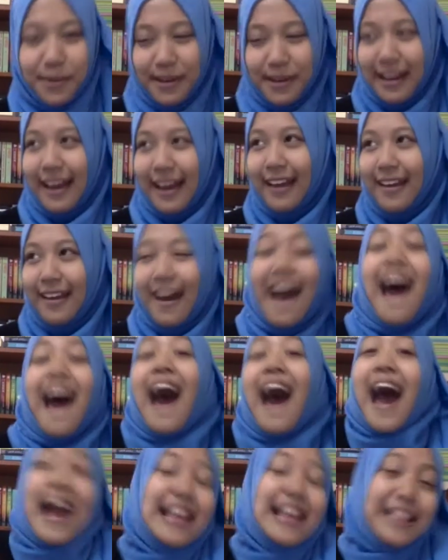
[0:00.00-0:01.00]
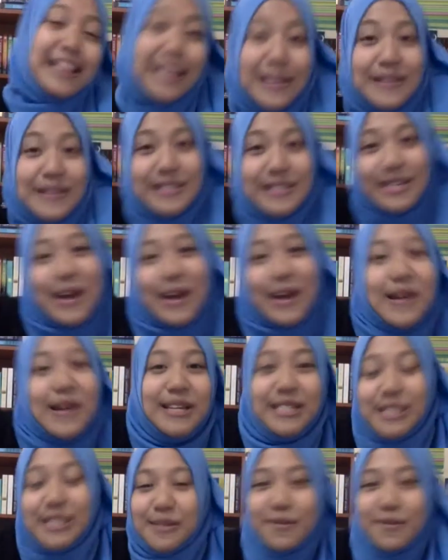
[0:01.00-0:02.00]
were like, I knew it's
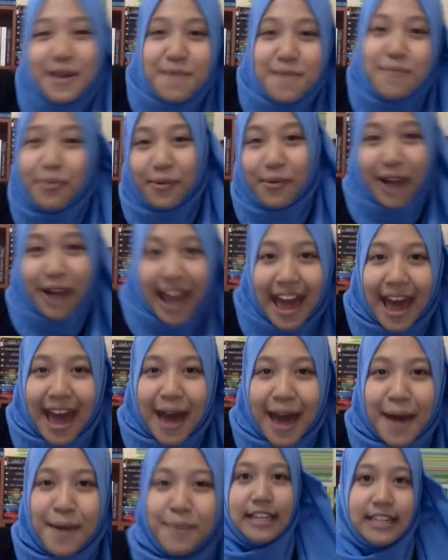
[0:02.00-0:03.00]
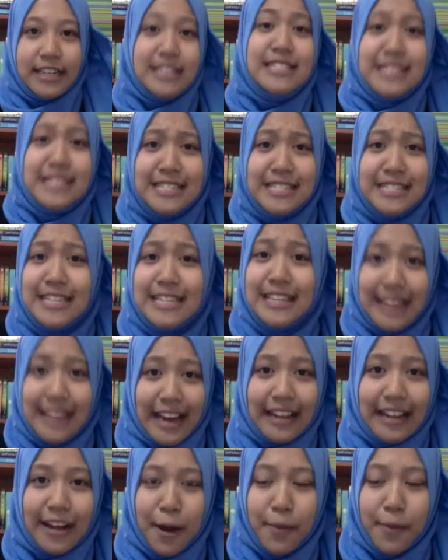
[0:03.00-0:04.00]
going to be Bram. I didn't see
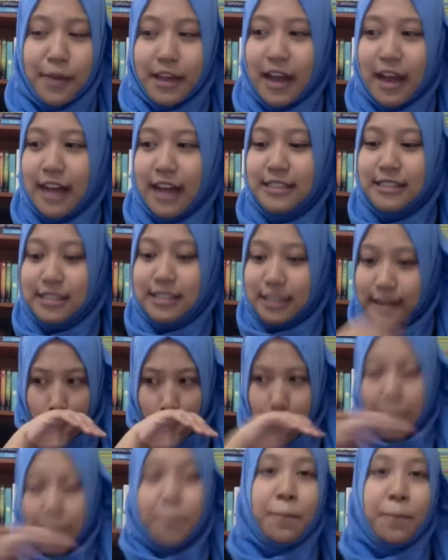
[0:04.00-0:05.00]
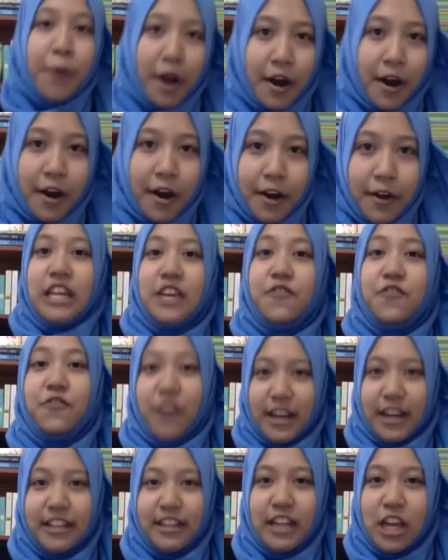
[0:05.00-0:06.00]
that coming until the part he
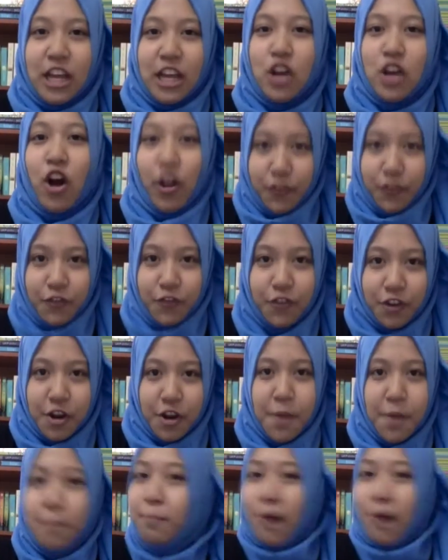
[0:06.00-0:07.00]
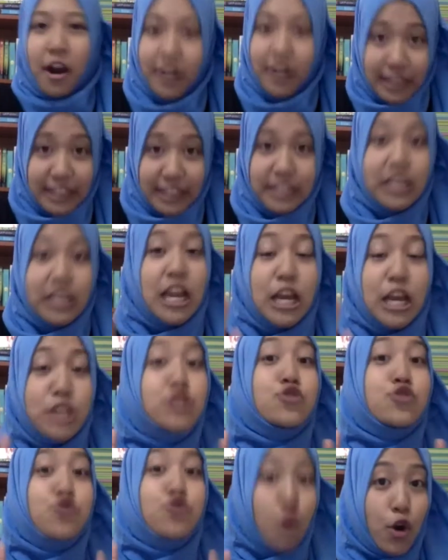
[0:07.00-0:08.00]
finally confirmed Martin
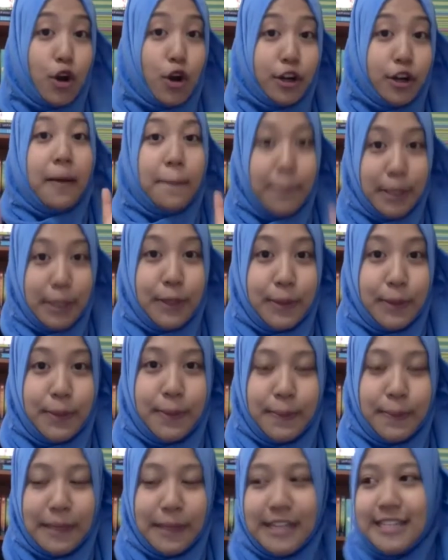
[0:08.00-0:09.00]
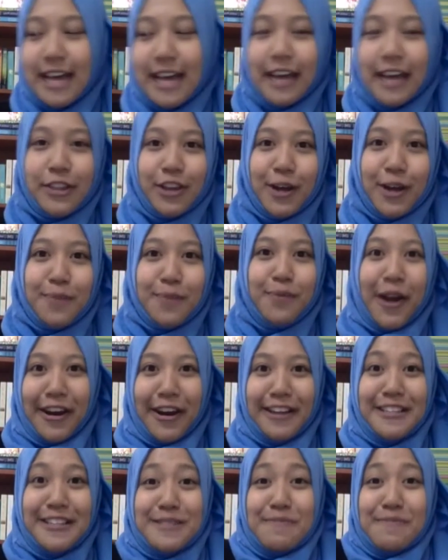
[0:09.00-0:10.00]
is not Blue. Because I thought
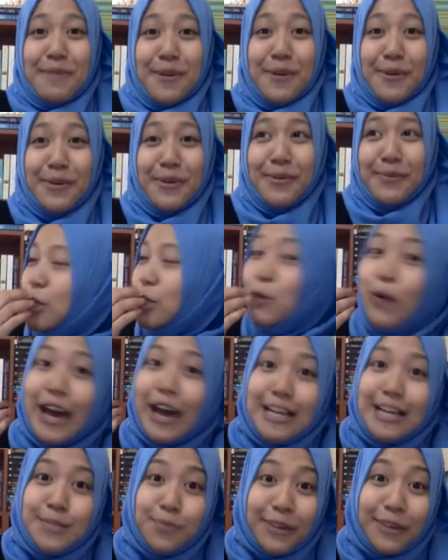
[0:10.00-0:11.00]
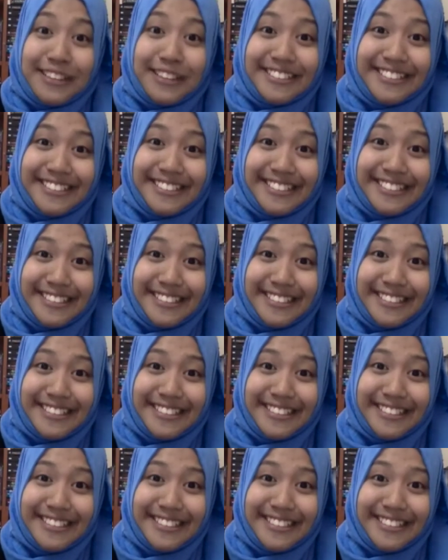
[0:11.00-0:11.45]
Martin's Blue, U S President's